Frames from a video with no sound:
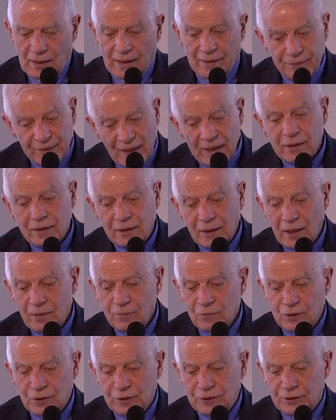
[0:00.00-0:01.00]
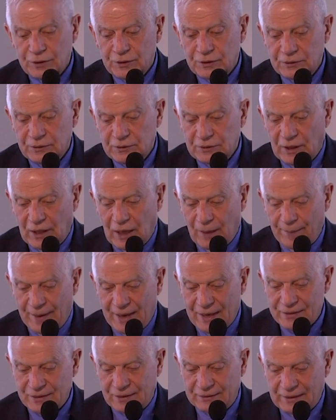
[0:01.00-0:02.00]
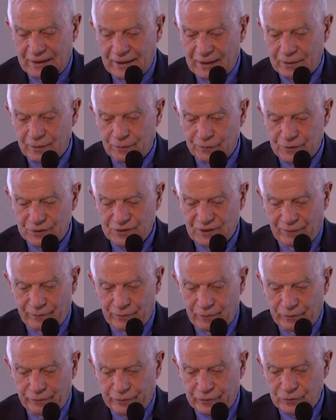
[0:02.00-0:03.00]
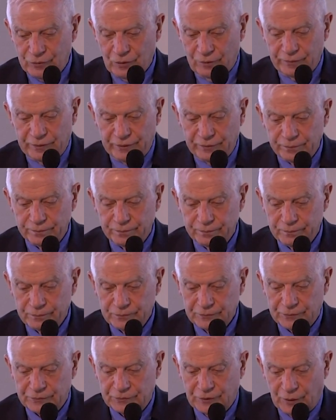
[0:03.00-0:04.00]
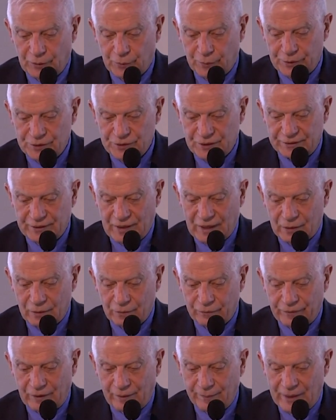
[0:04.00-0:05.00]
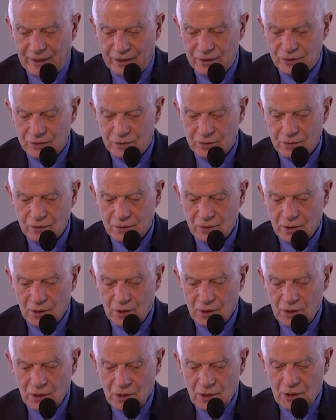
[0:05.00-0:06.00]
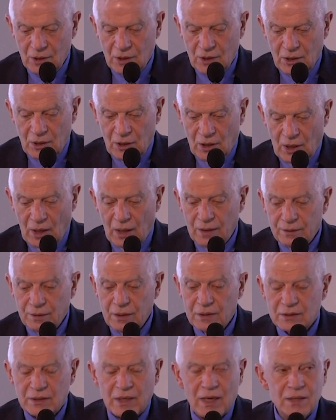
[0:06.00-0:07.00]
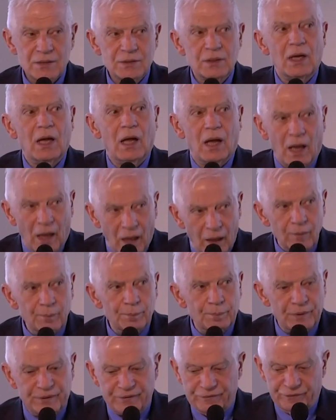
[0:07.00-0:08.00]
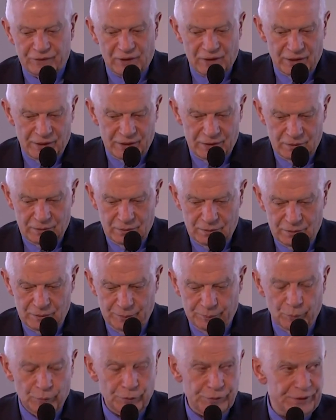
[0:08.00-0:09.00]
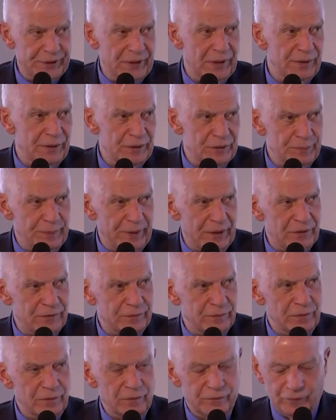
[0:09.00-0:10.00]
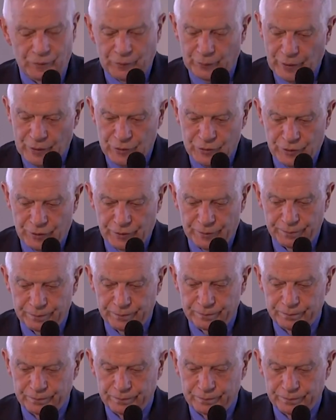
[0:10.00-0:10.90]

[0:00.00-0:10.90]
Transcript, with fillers: And then came the Hamas attack on the seventh of October, the terrorist attack of Hamas, and this has amplified the political space for Russia.